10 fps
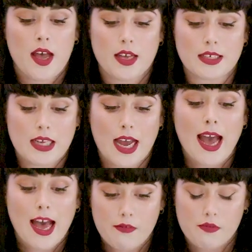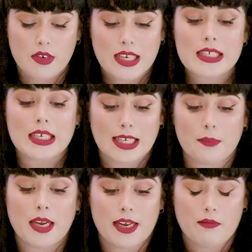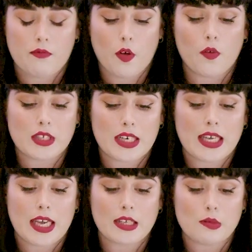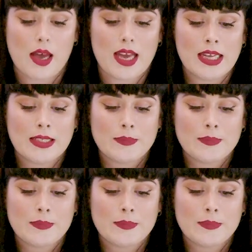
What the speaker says: And I have recently been involved in a case where